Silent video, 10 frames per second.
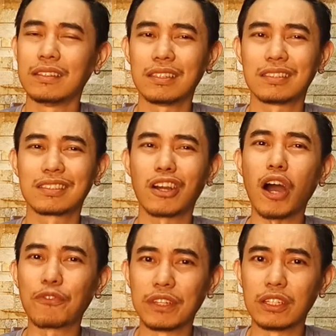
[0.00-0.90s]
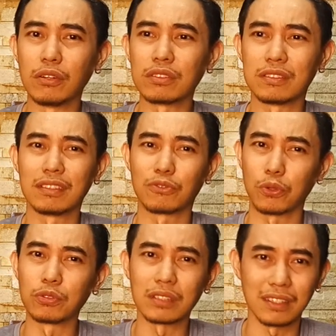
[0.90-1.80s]
this coffee notes, this
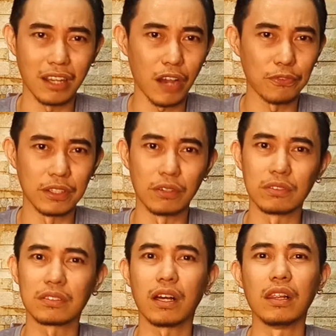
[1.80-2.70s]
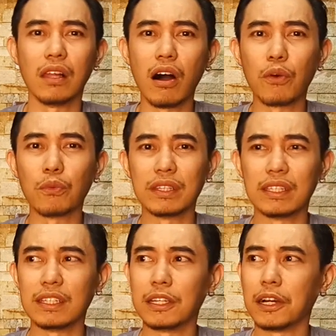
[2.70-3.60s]
roasted coffee notes, along with
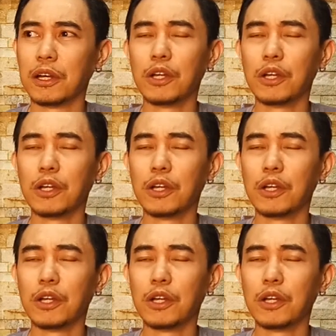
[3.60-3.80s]
the uh,